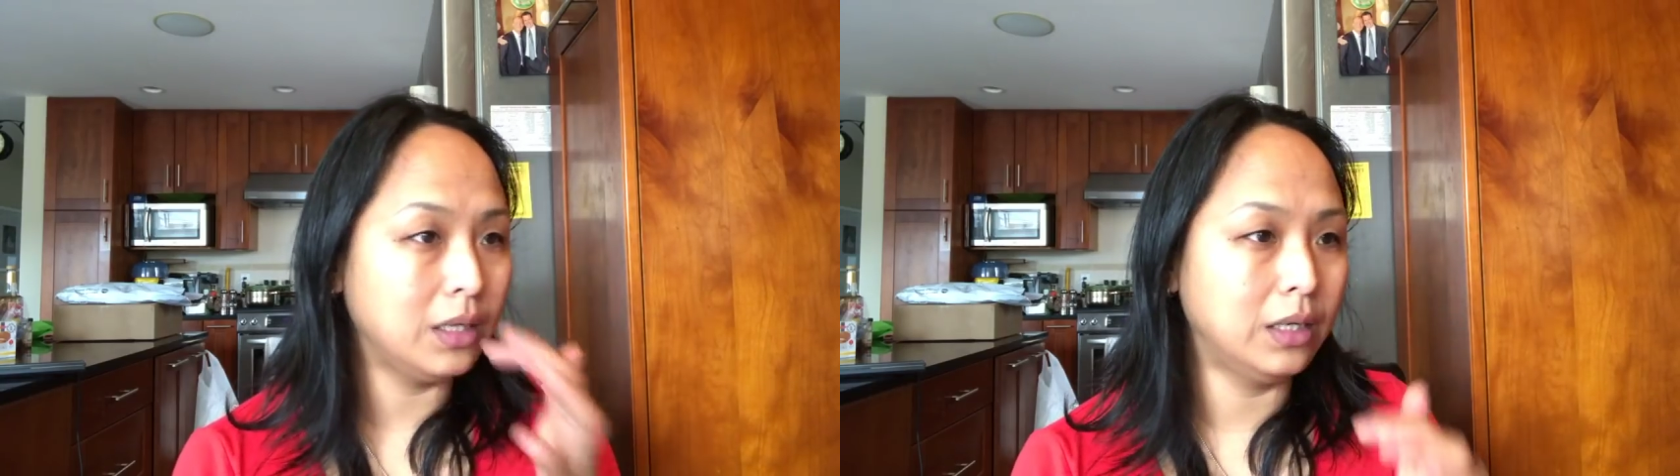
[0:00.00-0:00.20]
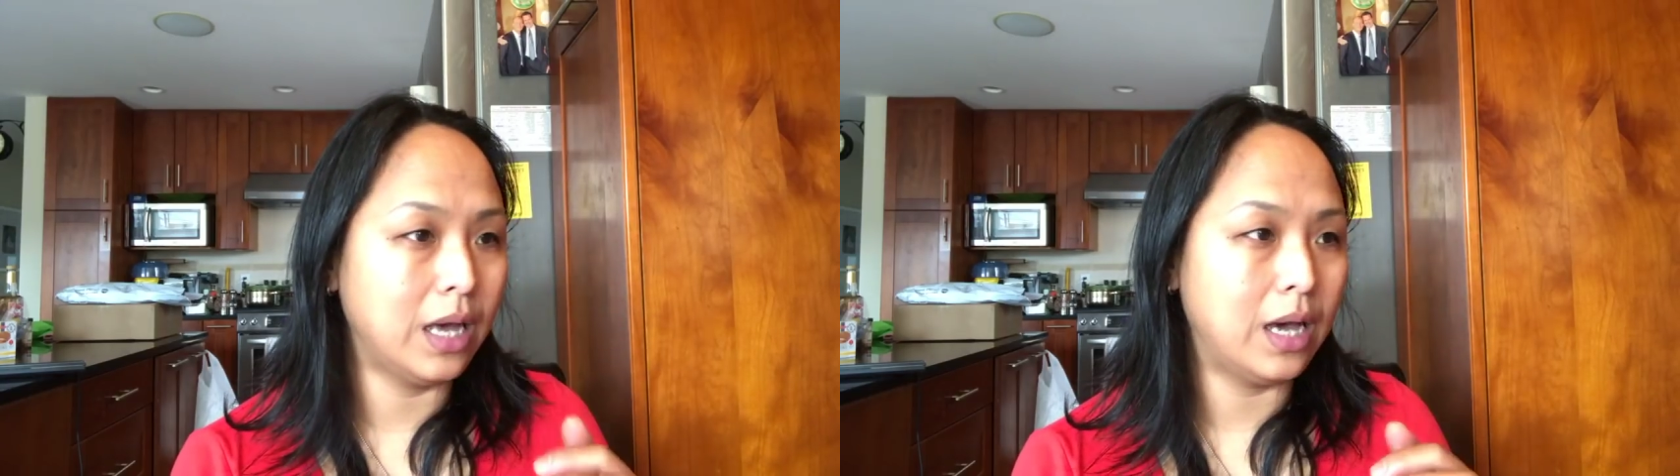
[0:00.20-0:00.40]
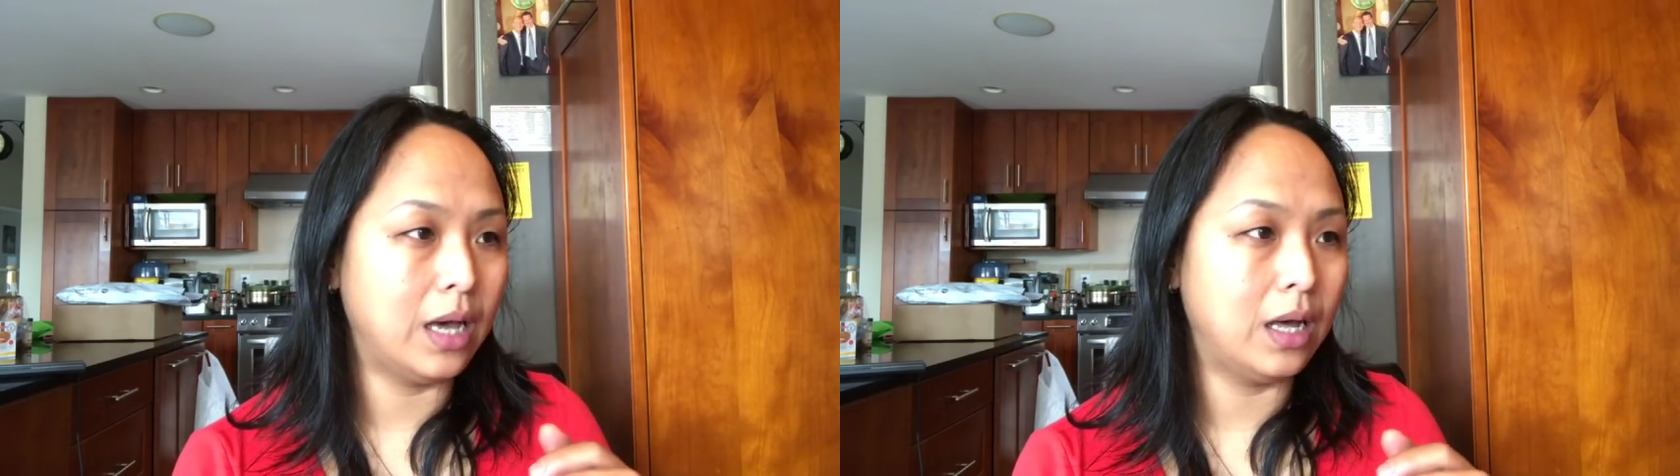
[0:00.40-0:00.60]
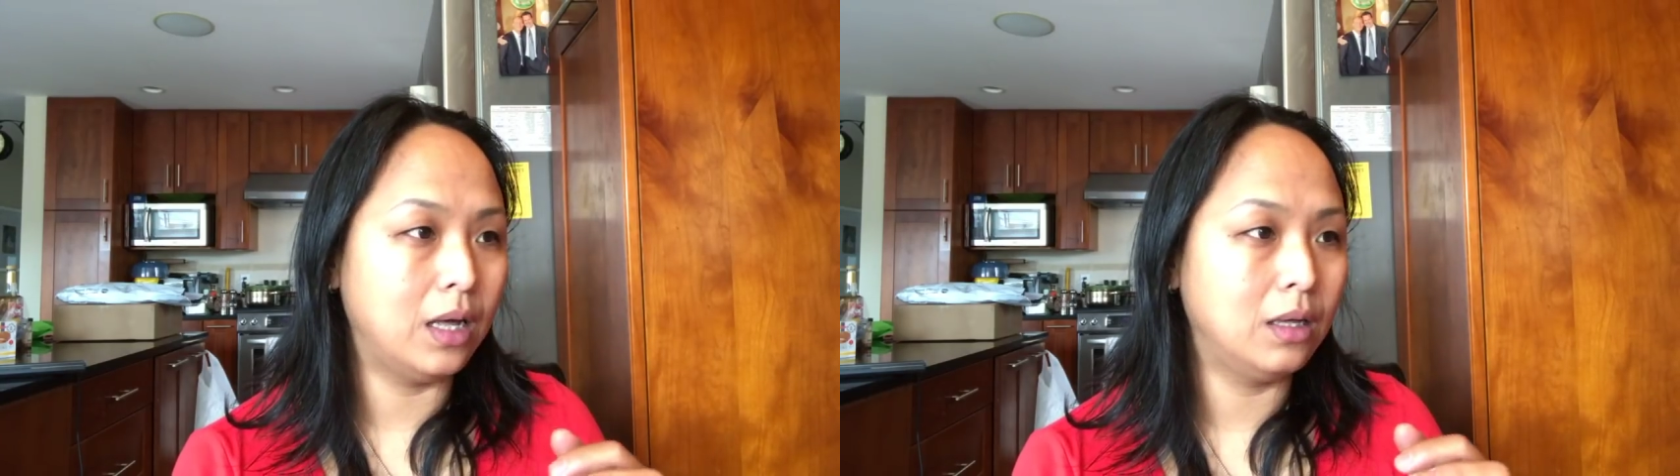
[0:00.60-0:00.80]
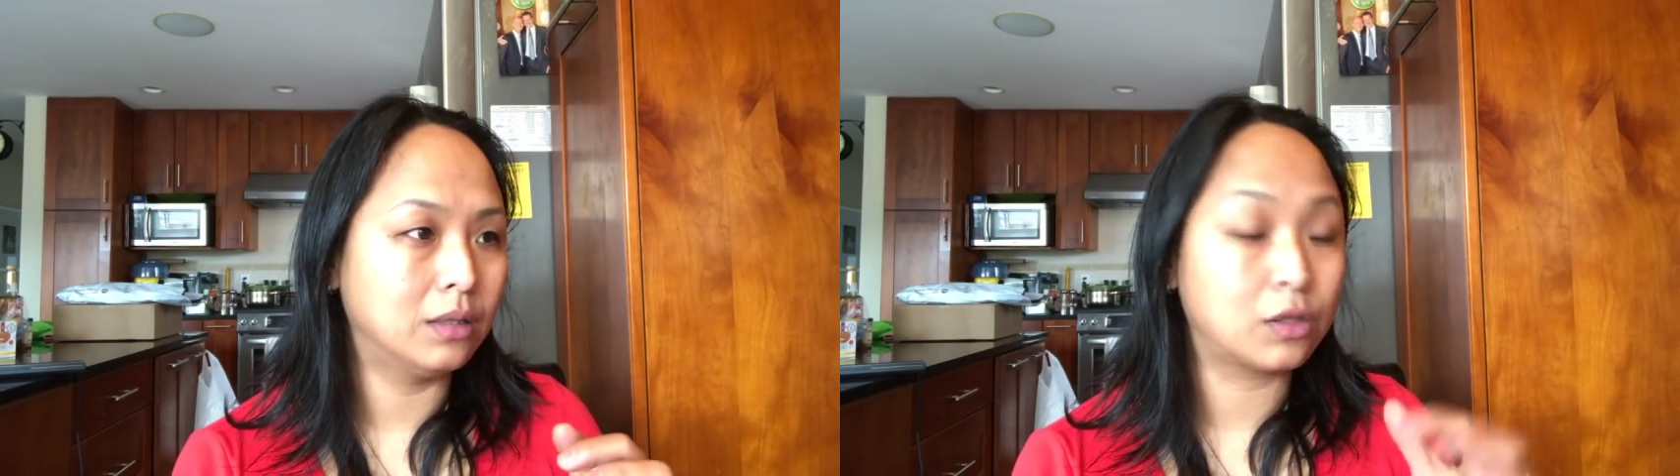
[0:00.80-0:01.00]

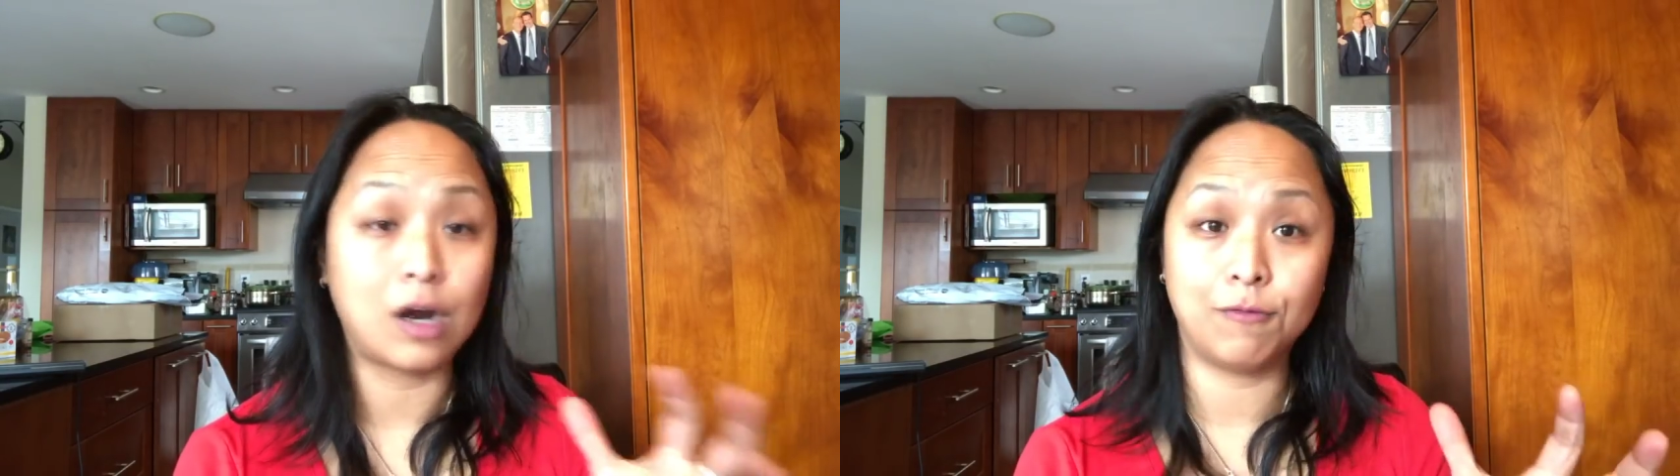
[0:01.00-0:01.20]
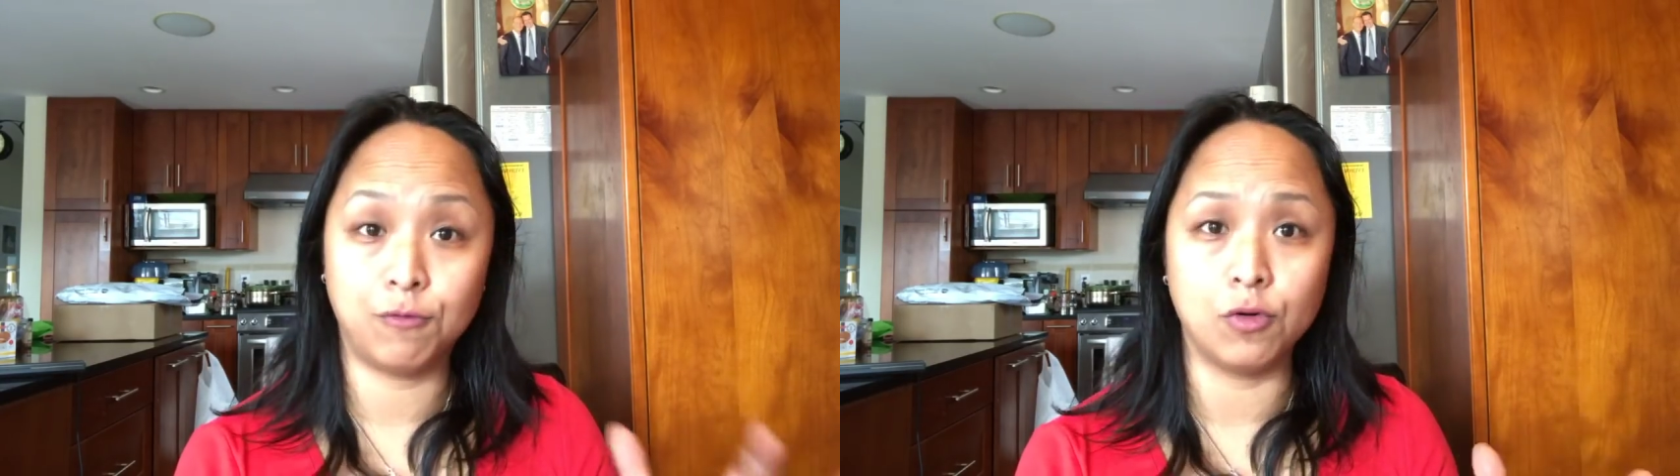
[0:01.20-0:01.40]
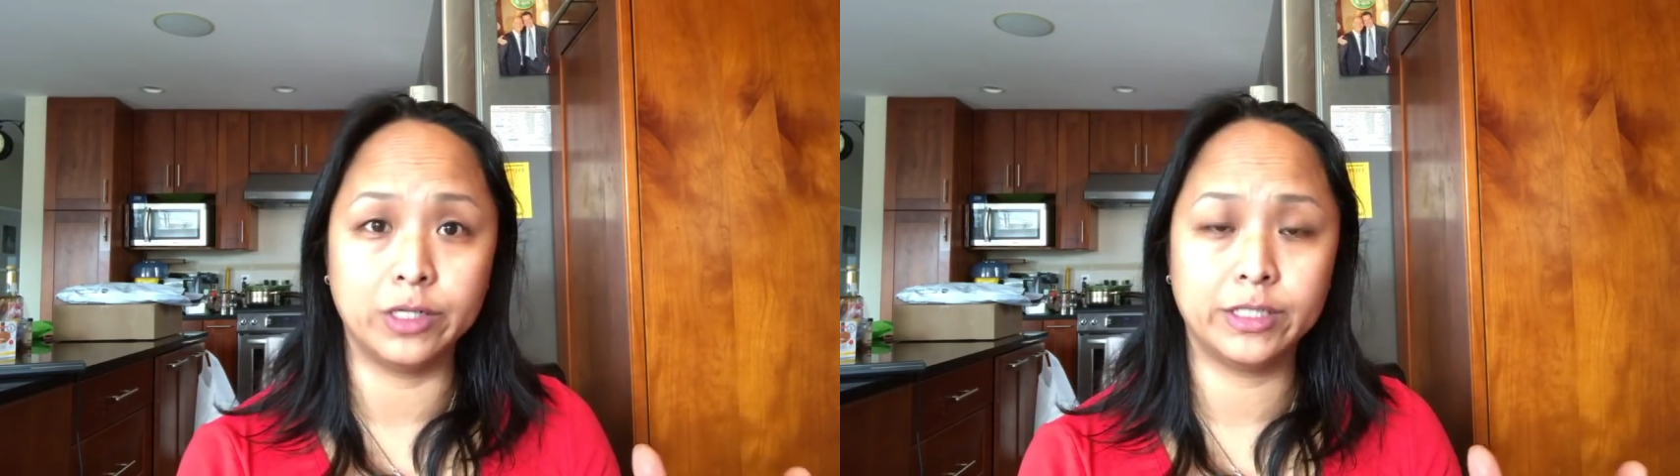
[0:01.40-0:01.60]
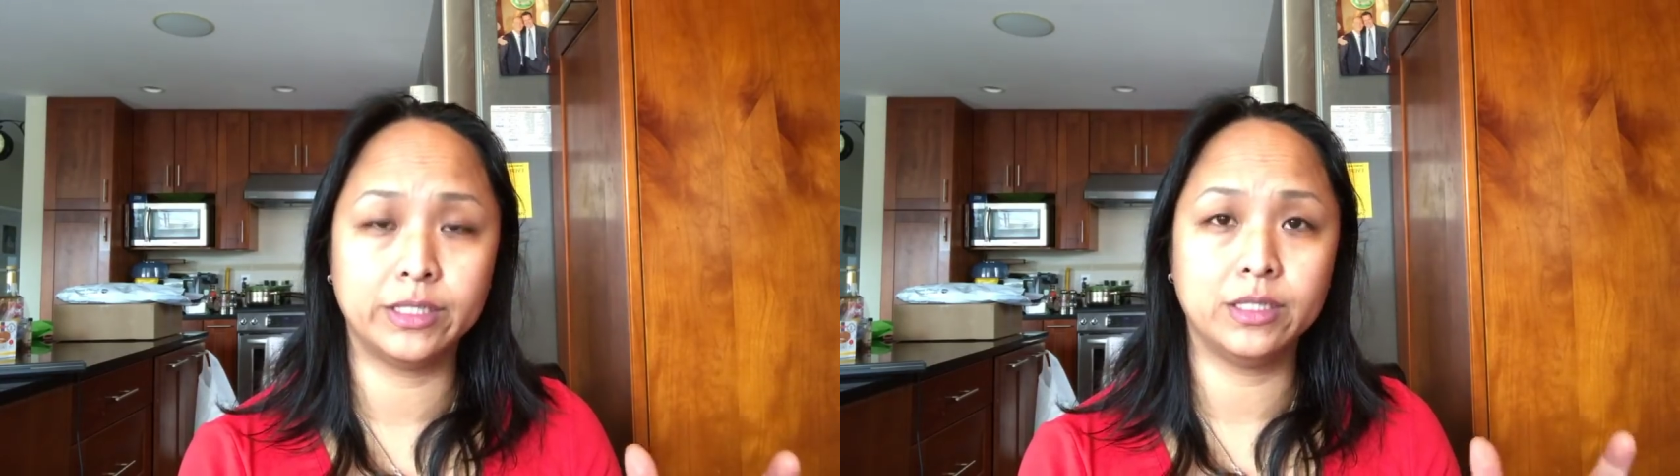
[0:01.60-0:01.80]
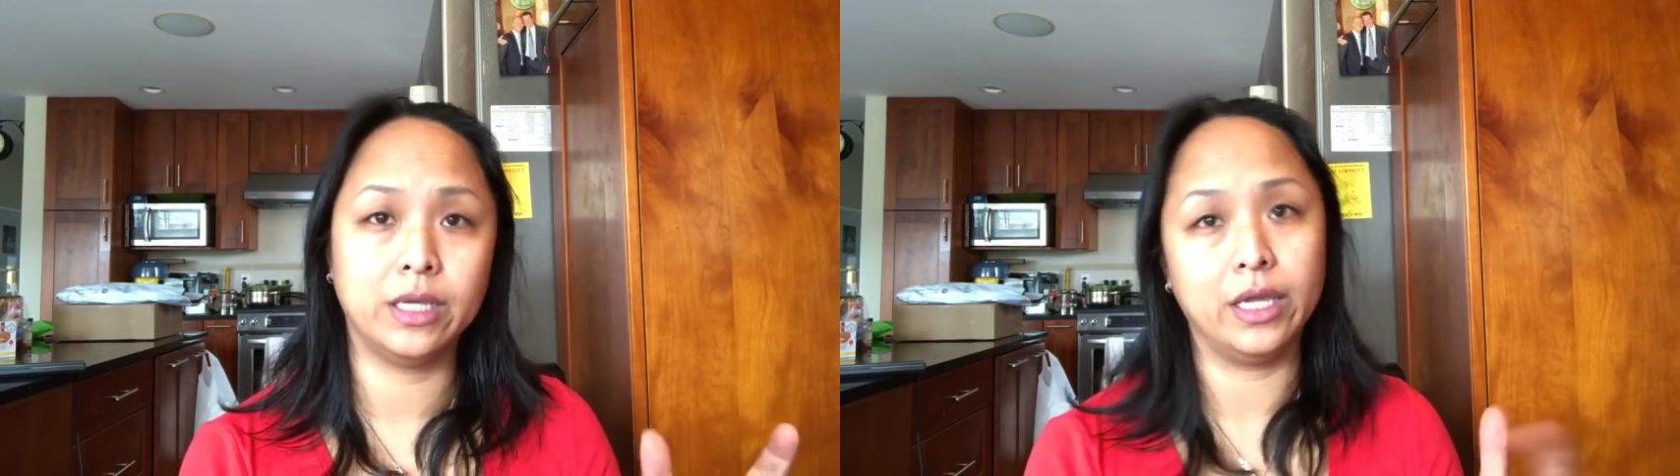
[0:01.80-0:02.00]
dark
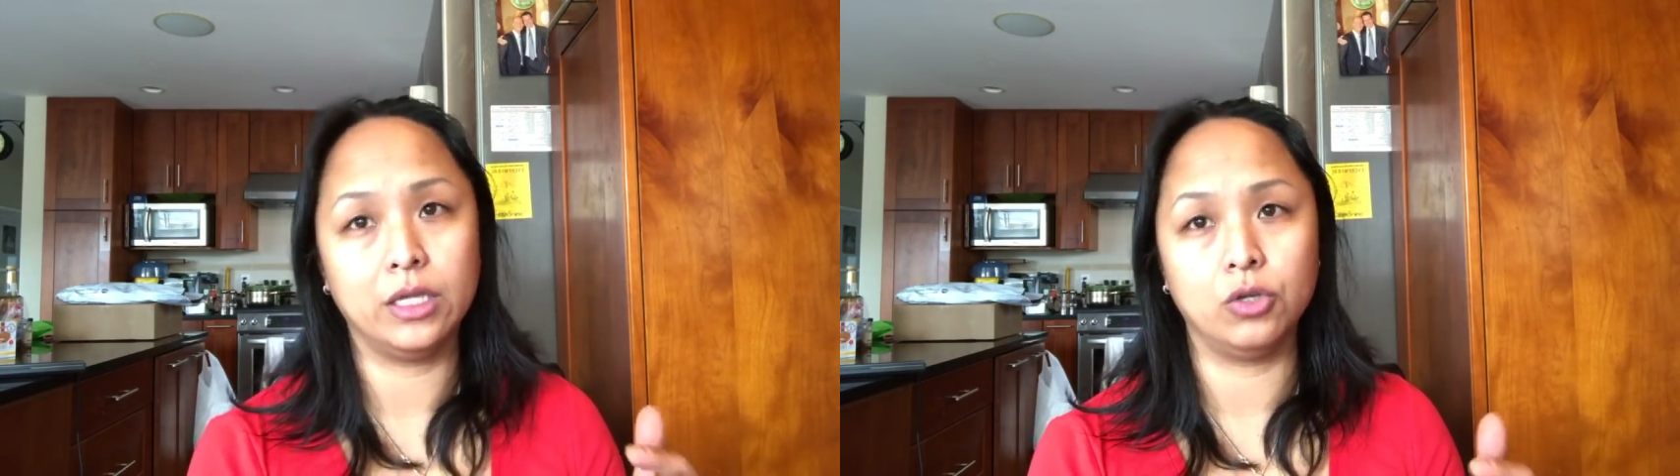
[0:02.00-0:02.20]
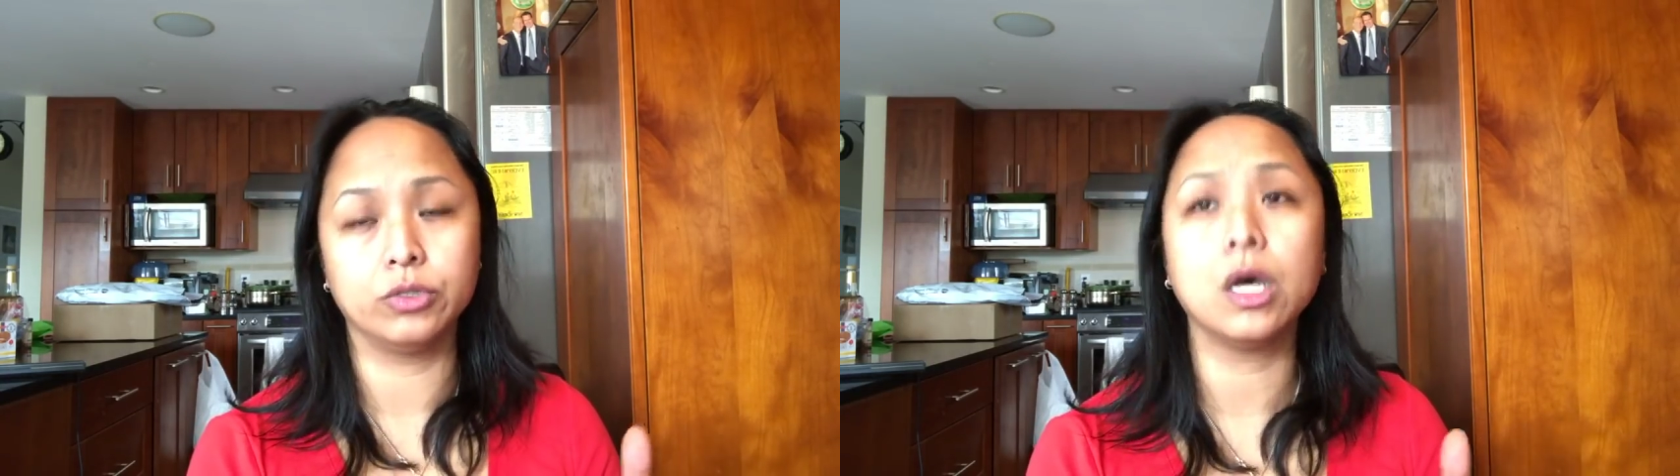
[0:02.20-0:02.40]
force in you.